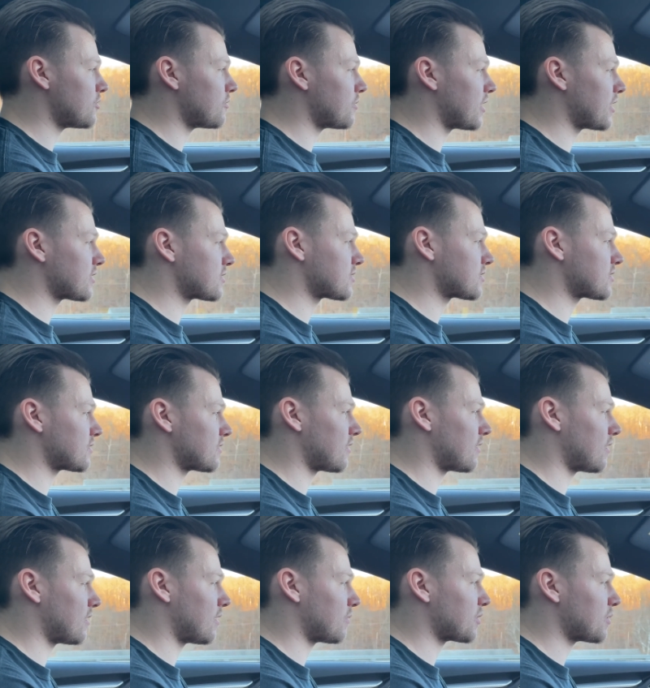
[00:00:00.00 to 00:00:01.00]
US.
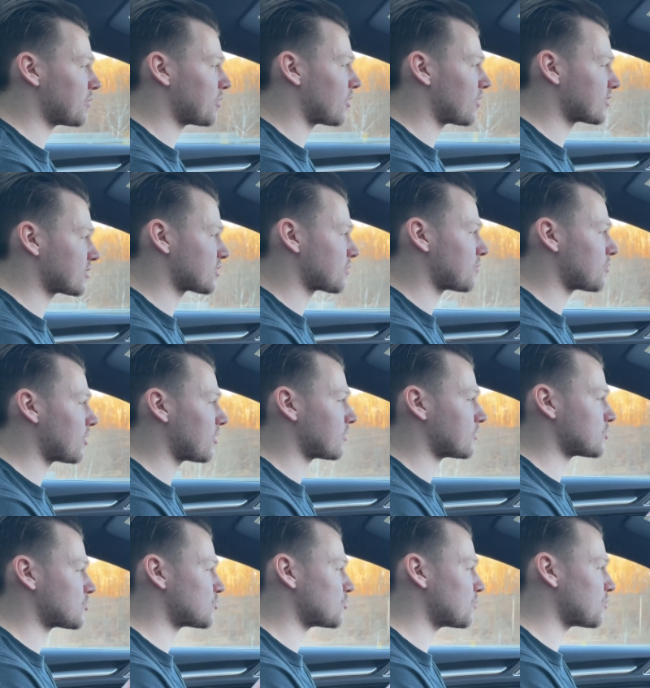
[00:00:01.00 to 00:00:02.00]
I'm going to be honest, I'm not
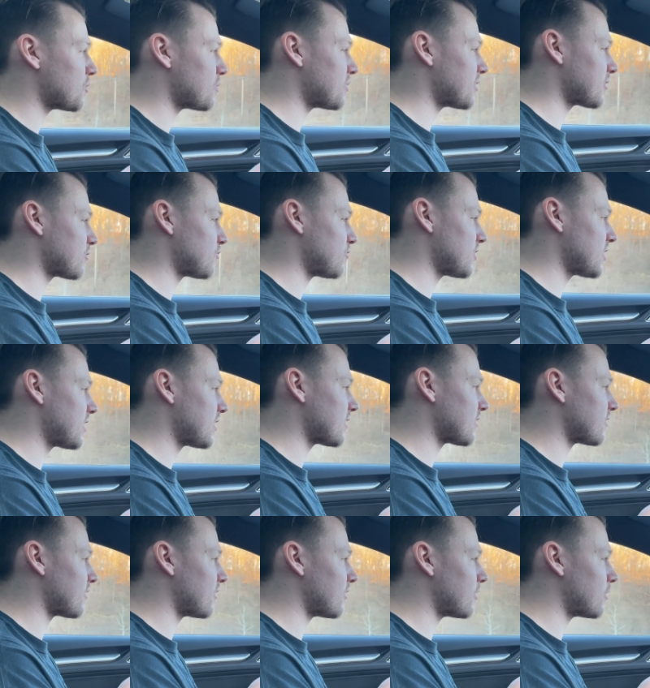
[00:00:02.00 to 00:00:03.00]
a super big
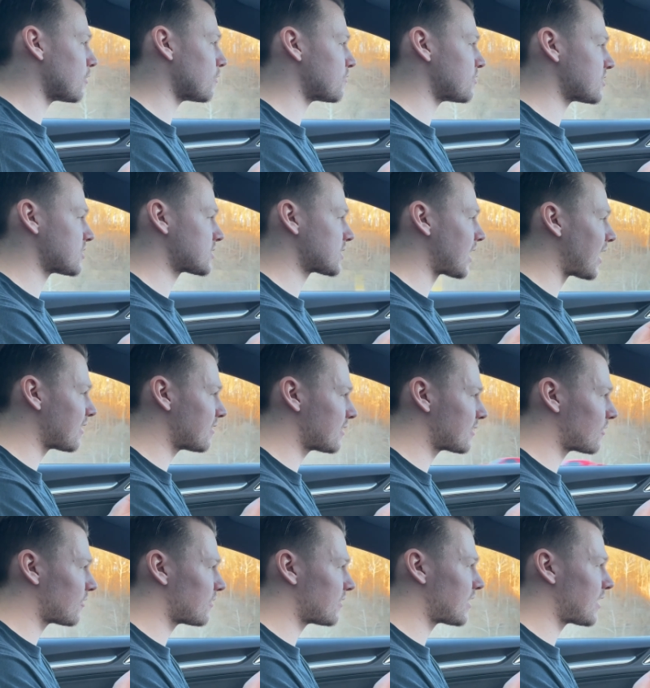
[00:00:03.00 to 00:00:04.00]
fan of the
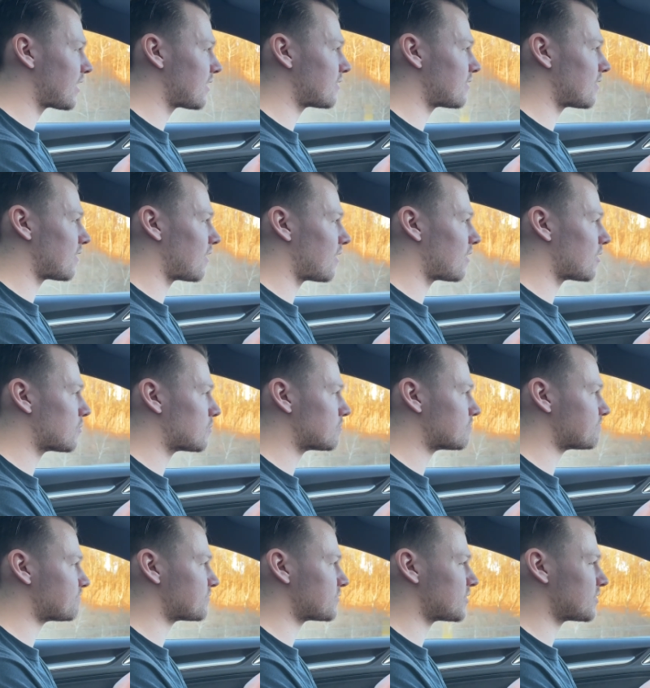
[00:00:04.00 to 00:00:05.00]
styling on that.
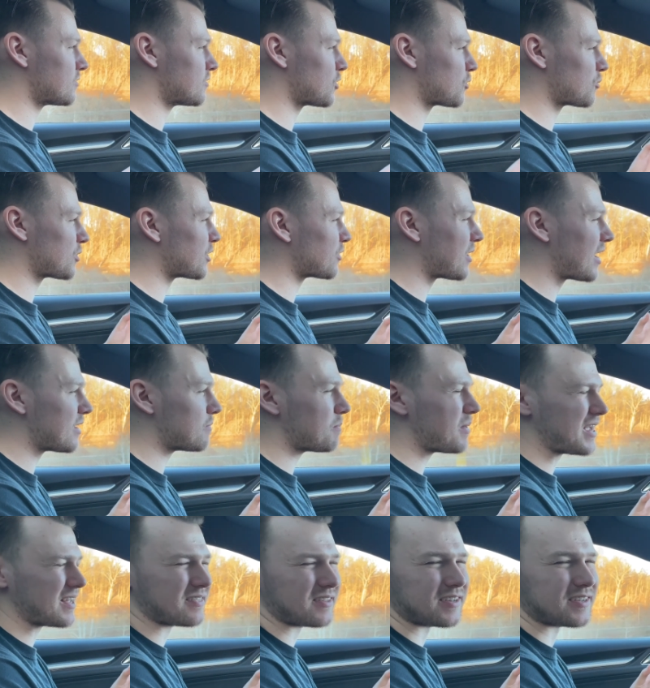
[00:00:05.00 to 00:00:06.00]
The rear end
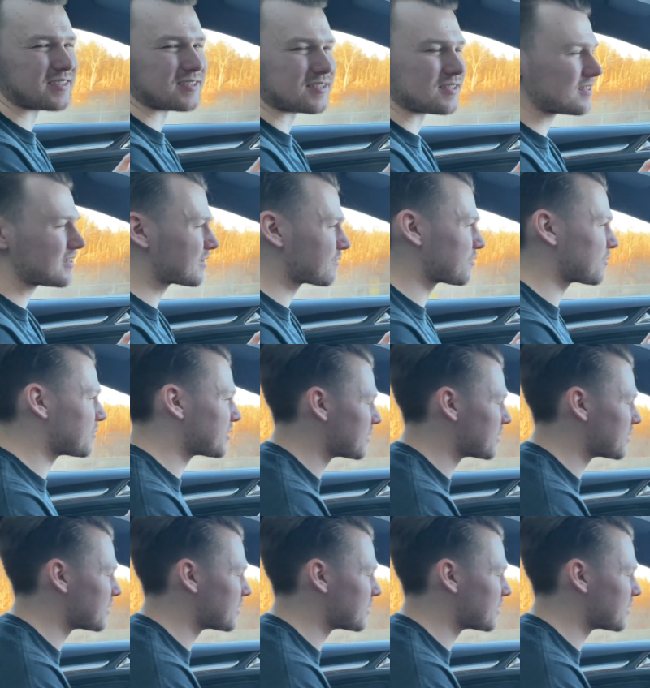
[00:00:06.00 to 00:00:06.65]
mainly is the thing for me,